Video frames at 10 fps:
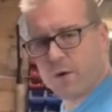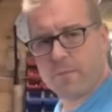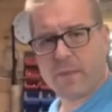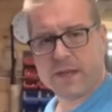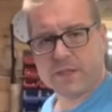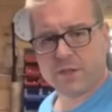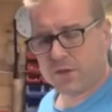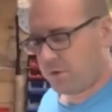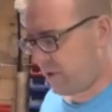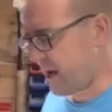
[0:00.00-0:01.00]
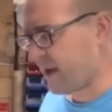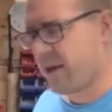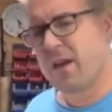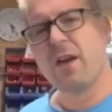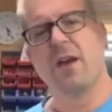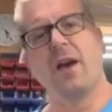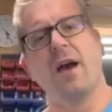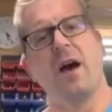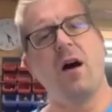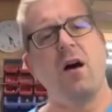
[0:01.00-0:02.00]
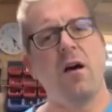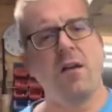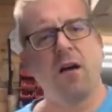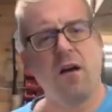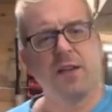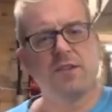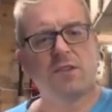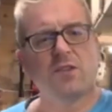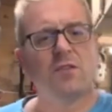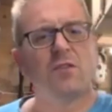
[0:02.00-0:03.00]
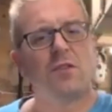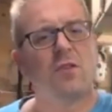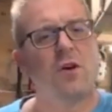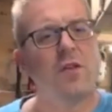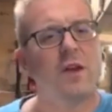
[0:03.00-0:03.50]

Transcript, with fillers: bench and all that, I I just got the